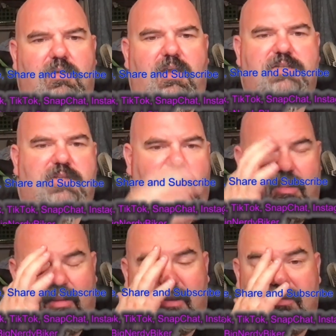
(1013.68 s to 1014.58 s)
It's
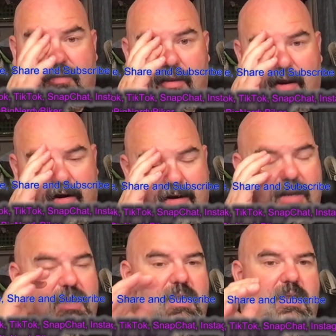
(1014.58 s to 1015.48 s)

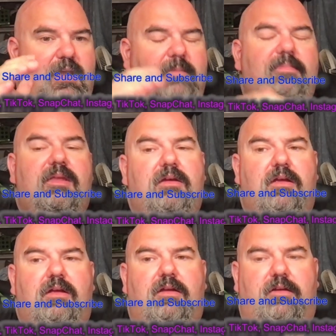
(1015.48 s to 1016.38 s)
linktr.ee,
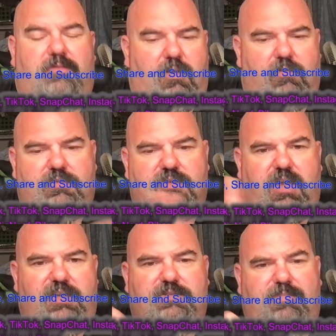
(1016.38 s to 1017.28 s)
/ Big
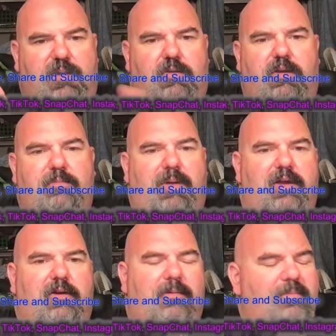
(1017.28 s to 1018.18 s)
Nerdy
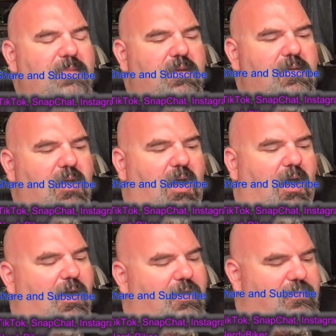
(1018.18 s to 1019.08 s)

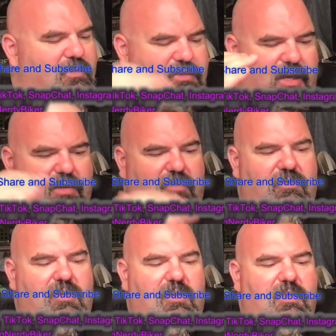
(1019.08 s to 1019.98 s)
Biker. It's got
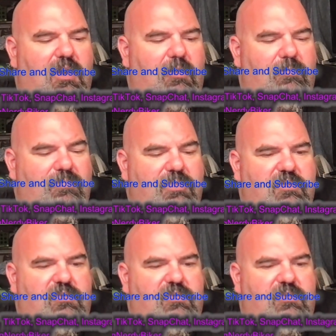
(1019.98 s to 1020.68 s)
everything in there. It's